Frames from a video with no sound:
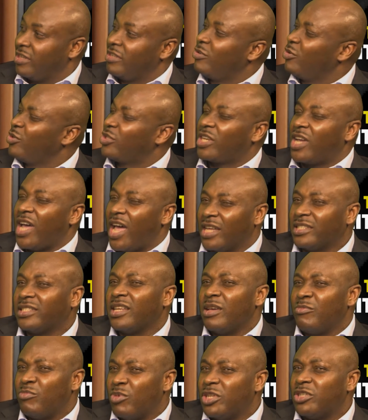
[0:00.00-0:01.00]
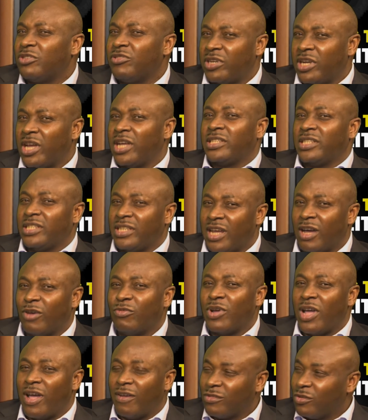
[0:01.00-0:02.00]
Those cars are a bit rickety
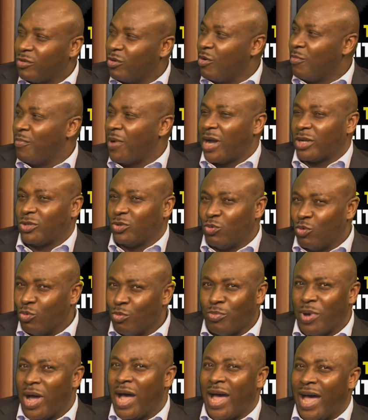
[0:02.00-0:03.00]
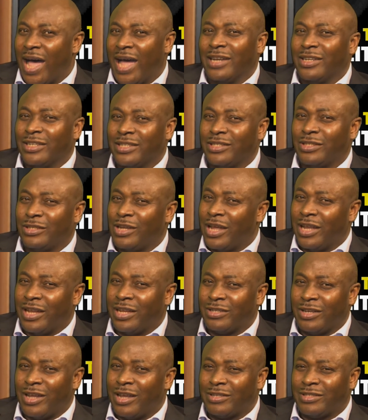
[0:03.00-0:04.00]
now. We have to go back to Uber and
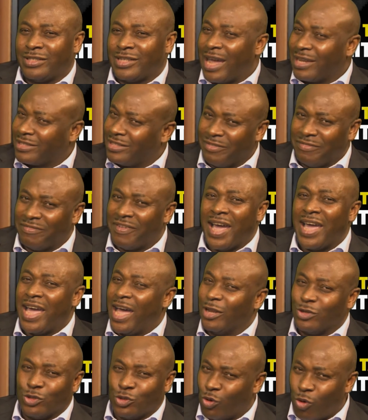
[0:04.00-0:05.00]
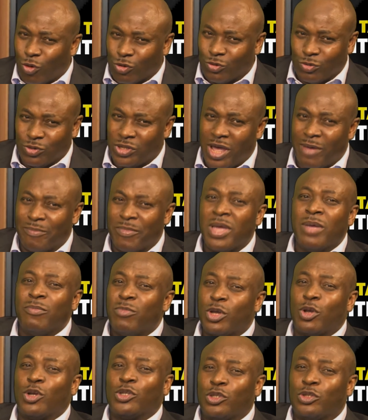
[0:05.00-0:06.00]
Taxify and talk to them,
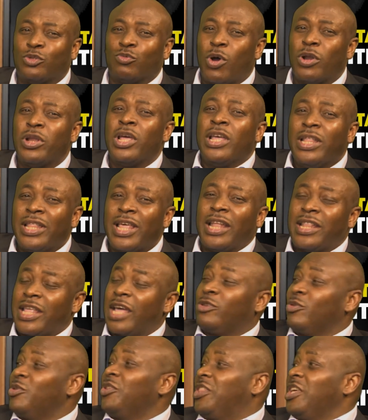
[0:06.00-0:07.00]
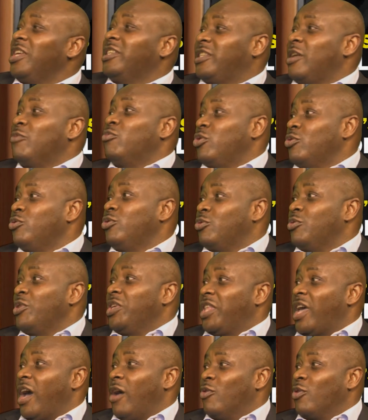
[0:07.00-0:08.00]
because it's one, they're doing things they wouldn't do
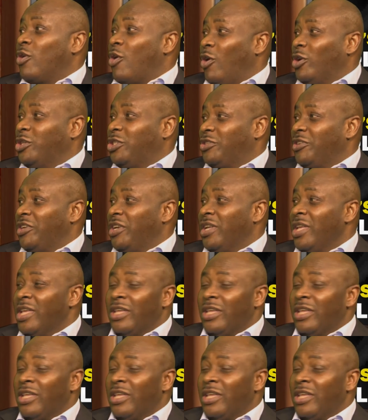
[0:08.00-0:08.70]
in their own country.